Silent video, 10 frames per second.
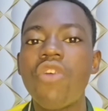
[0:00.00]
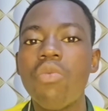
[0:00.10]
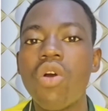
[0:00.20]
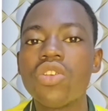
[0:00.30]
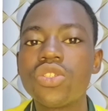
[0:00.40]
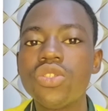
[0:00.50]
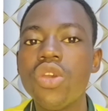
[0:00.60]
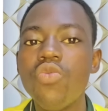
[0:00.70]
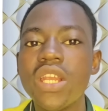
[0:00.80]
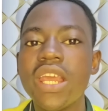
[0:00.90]
from
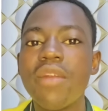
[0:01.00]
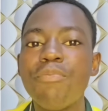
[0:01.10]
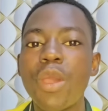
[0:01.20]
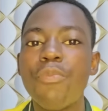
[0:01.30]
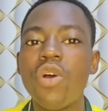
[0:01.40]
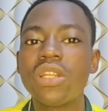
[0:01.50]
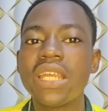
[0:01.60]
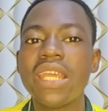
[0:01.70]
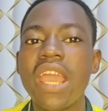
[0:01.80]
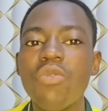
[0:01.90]
continuing with the purported